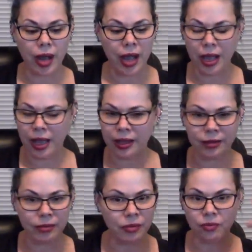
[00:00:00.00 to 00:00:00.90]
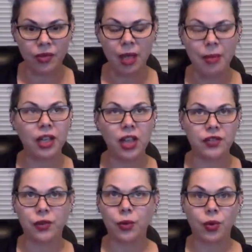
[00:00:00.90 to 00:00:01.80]
Uh, I'm at a
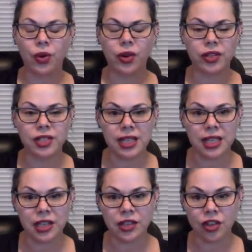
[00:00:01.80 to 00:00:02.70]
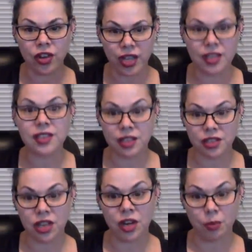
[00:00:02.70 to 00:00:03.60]
loss for words. There, there is
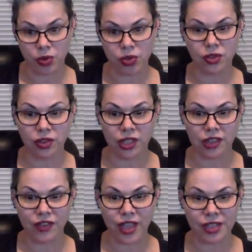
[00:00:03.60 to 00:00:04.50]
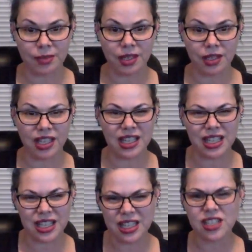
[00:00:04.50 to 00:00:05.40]
such an emotional investment
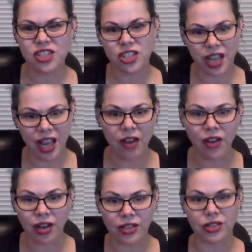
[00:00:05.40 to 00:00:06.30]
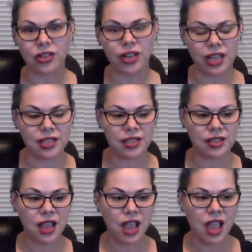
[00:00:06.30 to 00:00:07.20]
in each character.
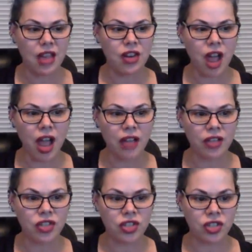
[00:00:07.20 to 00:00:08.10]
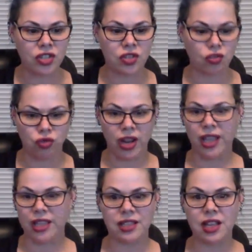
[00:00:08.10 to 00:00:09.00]
It's not just
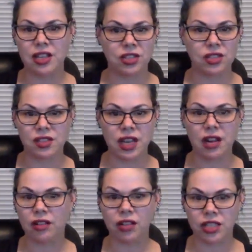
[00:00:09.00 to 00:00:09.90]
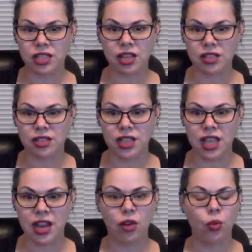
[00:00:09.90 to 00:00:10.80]
Rick, it's not just Daryl, it's not
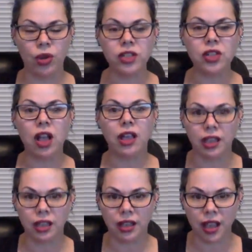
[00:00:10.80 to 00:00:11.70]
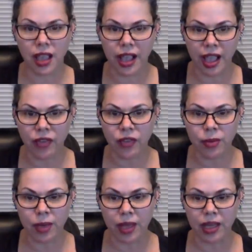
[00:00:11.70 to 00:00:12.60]
just Carol. We're talking
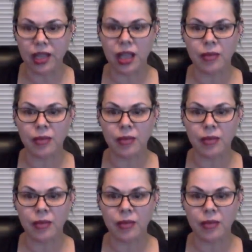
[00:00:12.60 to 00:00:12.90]
everybody.